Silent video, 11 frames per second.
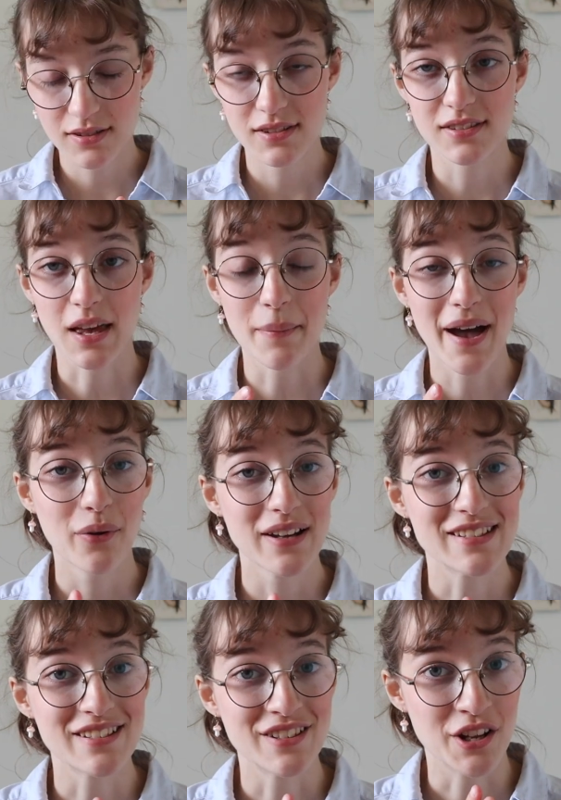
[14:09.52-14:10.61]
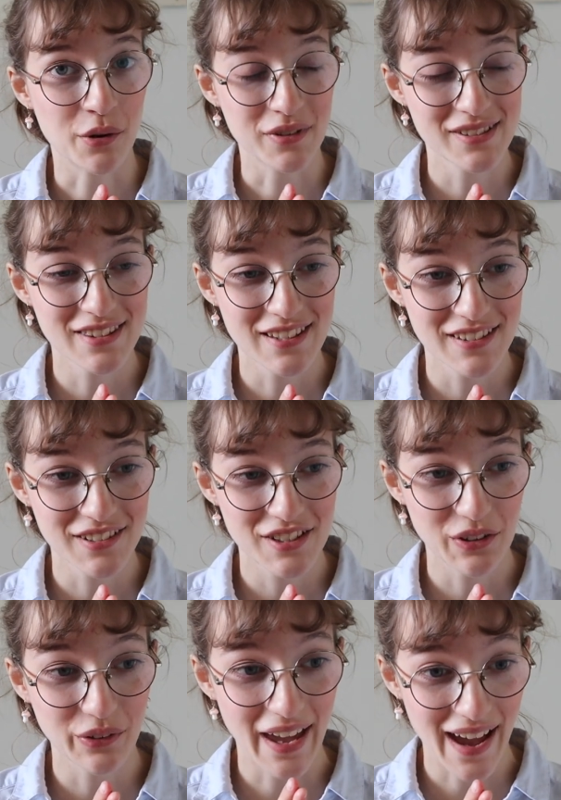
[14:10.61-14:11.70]
Somehow I didn't notice this
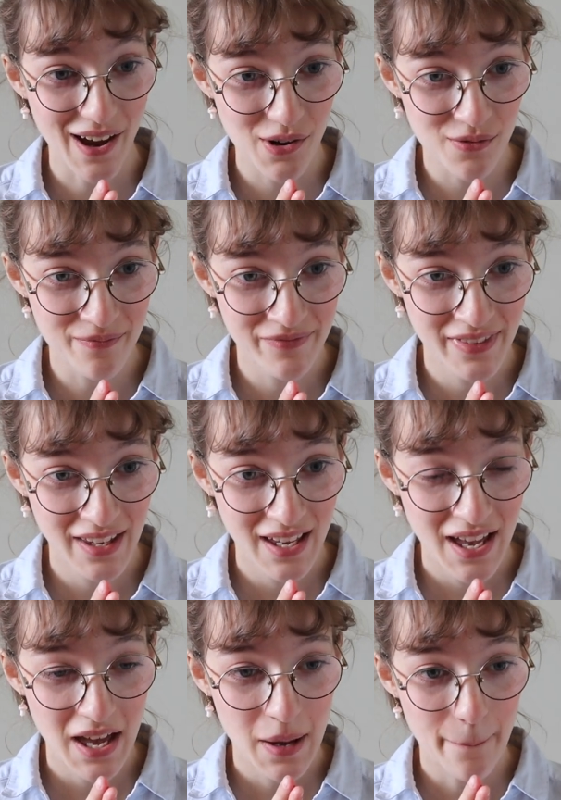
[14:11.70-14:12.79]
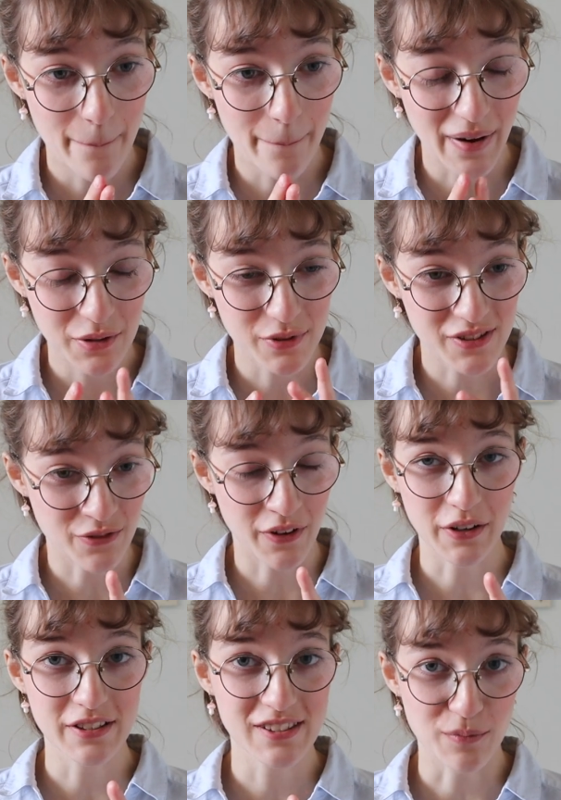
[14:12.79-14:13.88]
until now, but it was a
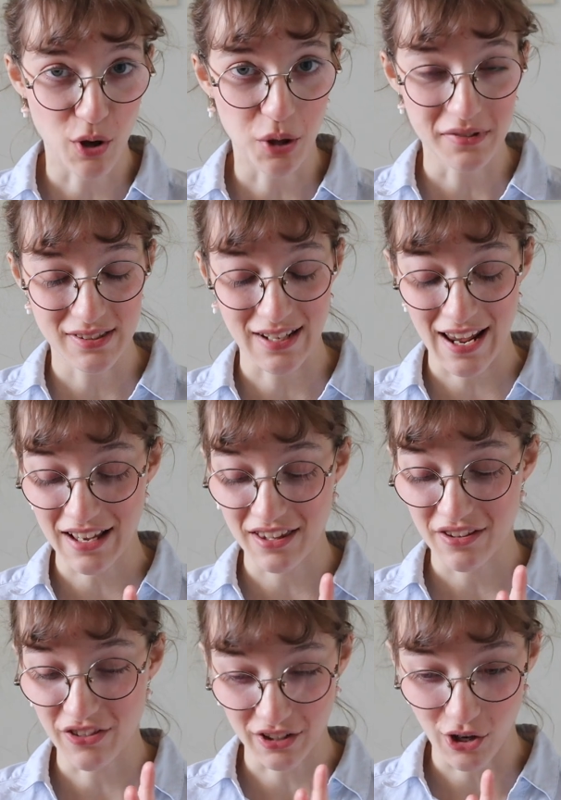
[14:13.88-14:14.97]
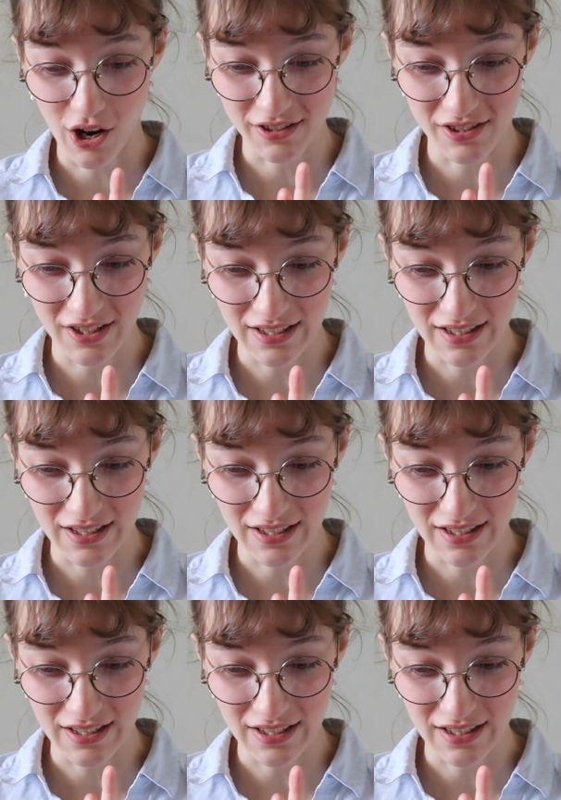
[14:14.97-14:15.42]
very small mistake that caused